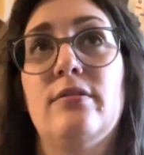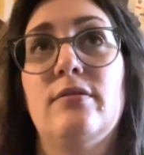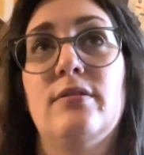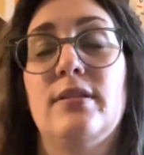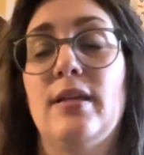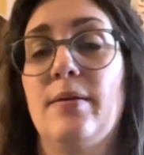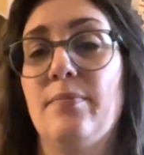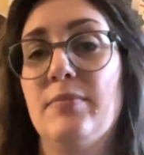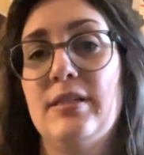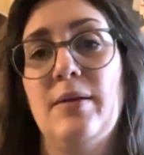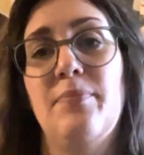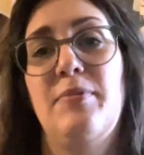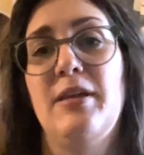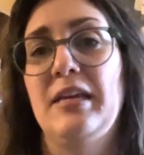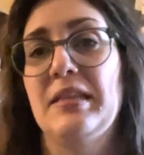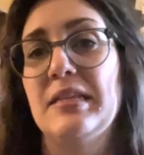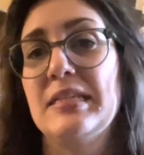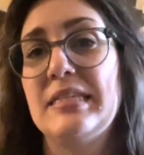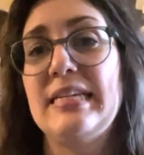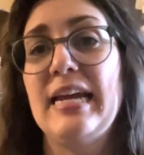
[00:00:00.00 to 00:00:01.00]
something
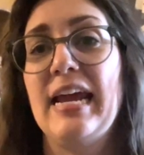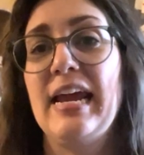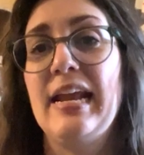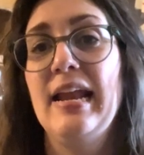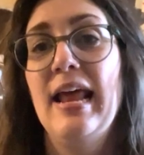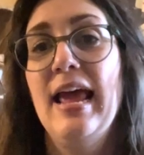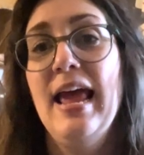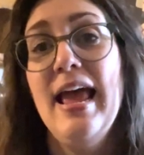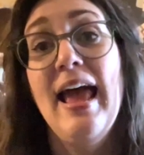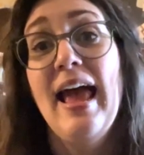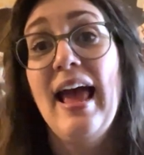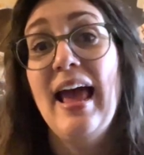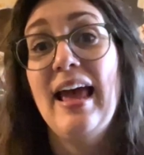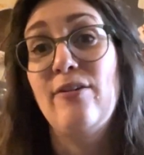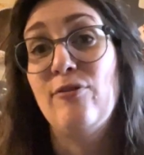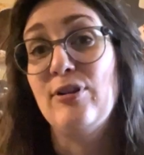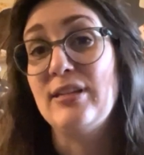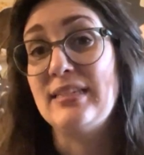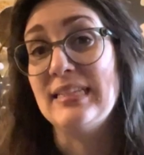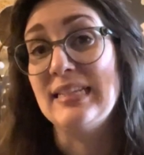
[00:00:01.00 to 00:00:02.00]
in the state, had
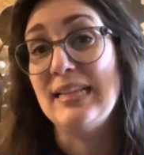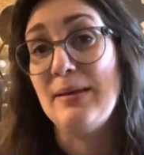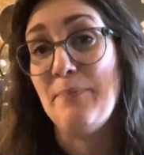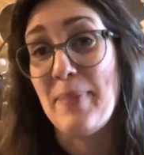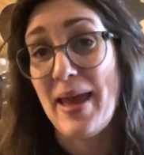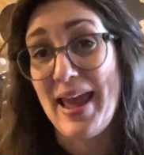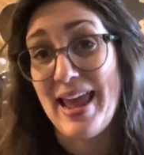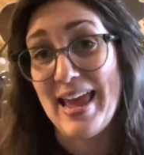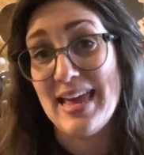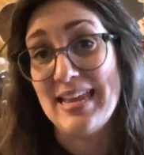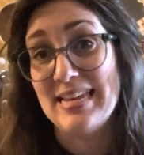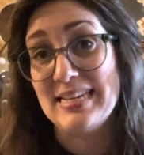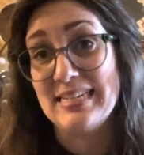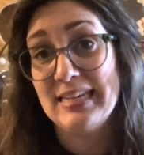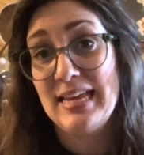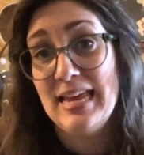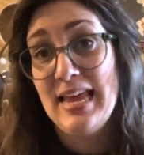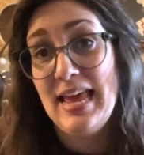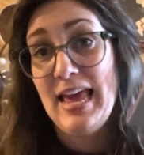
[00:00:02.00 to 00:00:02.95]
recently banned,